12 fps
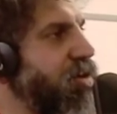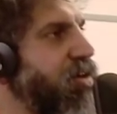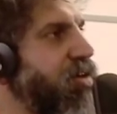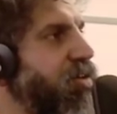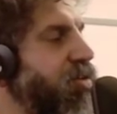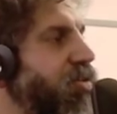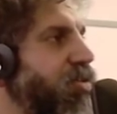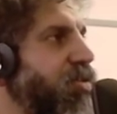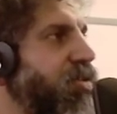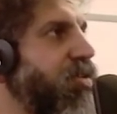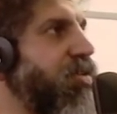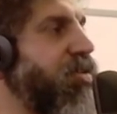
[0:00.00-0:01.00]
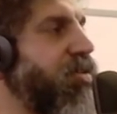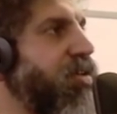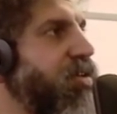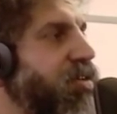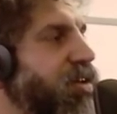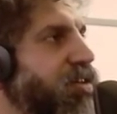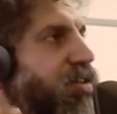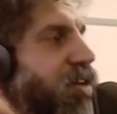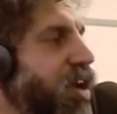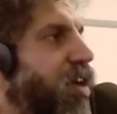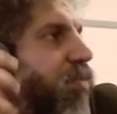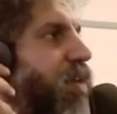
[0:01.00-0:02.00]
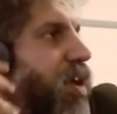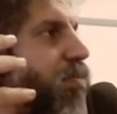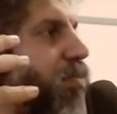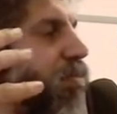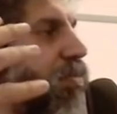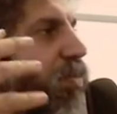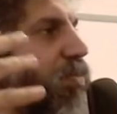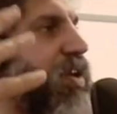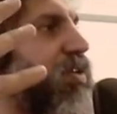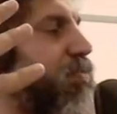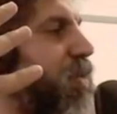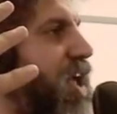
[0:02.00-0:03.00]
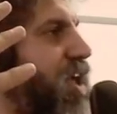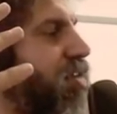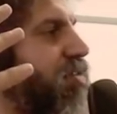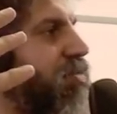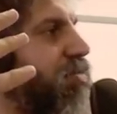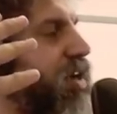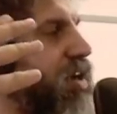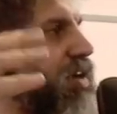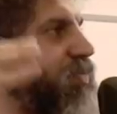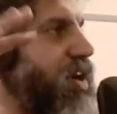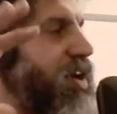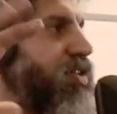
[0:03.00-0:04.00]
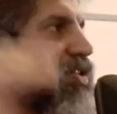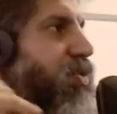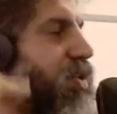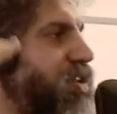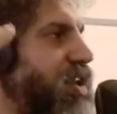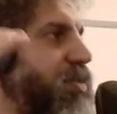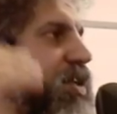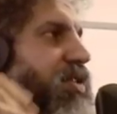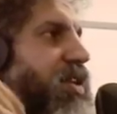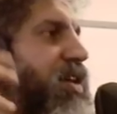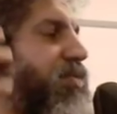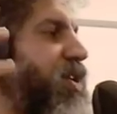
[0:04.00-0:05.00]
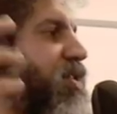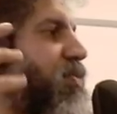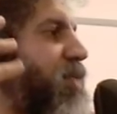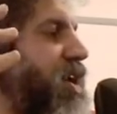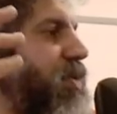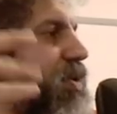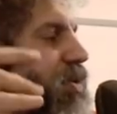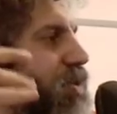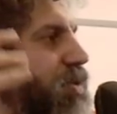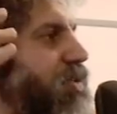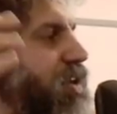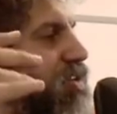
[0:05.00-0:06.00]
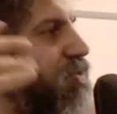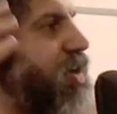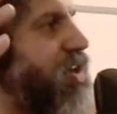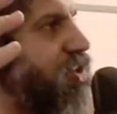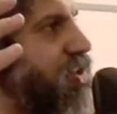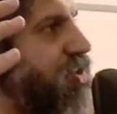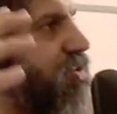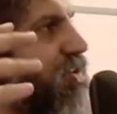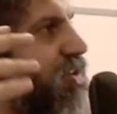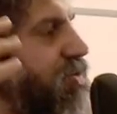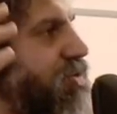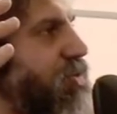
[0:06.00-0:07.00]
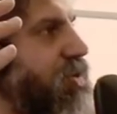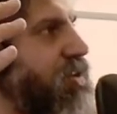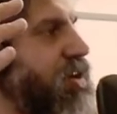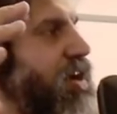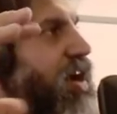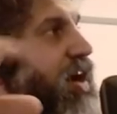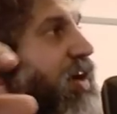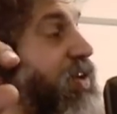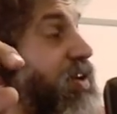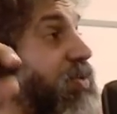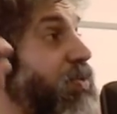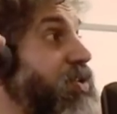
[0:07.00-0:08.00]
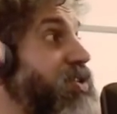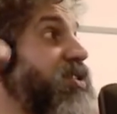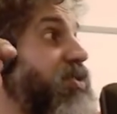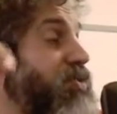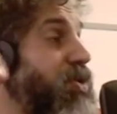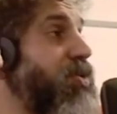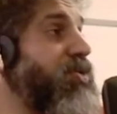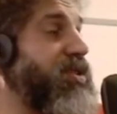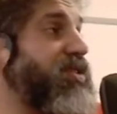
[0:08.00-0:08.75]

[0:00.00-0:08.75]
or is there like a bigger plan? Like in Jalisco, they were telling me there is like a bigger plan around innovation and so on. And then, which is the role? Is the